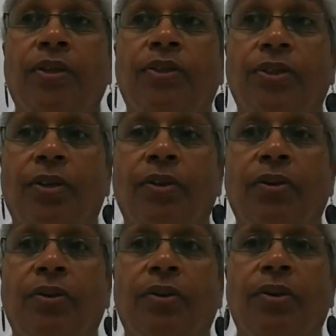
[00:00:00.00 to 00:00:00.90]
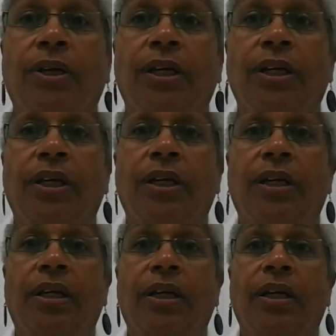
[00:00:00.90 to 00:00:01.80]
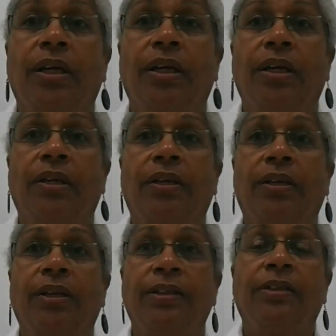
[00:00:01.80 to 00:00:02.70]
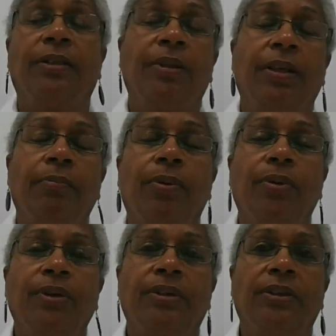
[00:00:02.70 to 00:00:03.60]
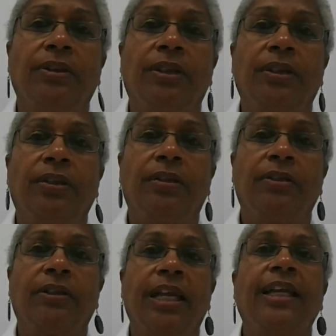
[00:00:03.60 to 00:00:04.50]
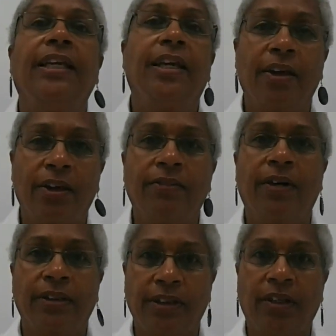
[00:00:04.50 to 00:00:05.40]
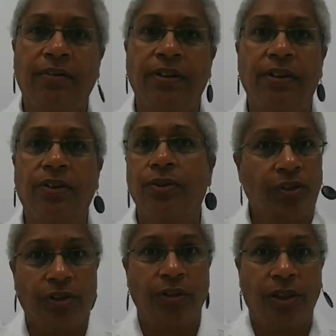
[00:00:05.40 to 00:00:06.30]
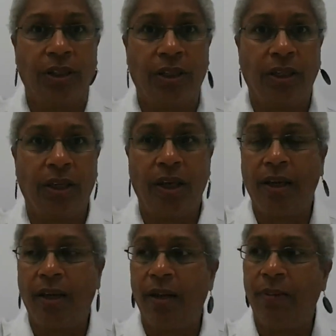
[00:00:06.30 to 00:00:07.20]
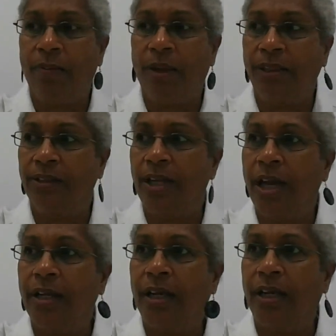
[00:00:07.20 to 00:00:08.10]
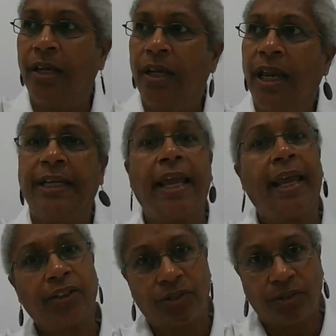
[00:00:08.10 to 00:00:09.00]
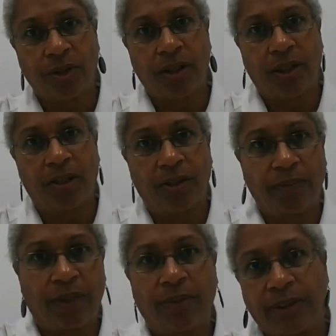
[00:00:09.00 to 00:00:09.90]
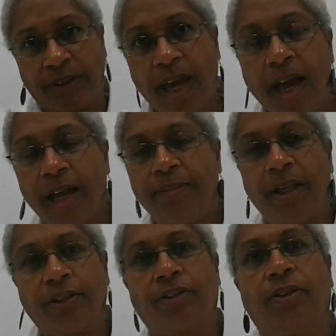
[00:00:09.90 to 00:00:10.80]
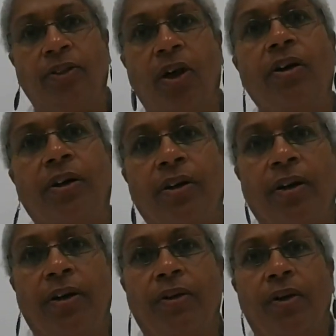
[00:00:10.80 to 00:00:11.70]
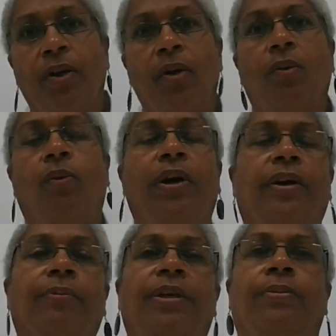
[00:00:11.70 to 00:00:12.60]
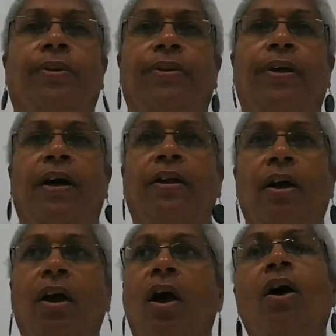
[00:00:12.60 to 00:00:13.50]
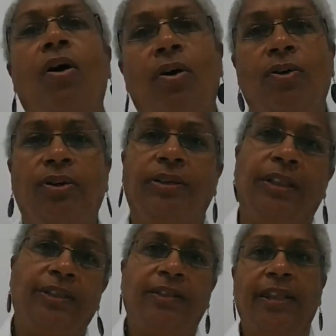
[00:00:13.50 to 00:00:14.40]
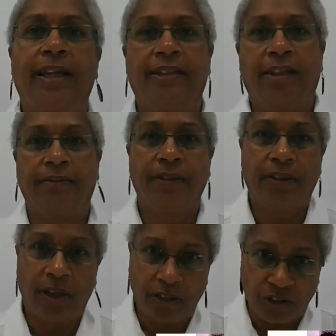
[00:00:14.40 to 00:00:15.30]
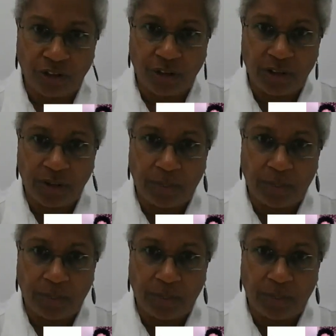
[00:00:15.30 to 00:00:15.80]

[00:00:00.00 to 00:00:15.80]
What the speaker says: So the importance, taking care of ourselves is crucial. It's not an extra. There was a time not so long ago where people thought, oh, isn't that self-indulgent?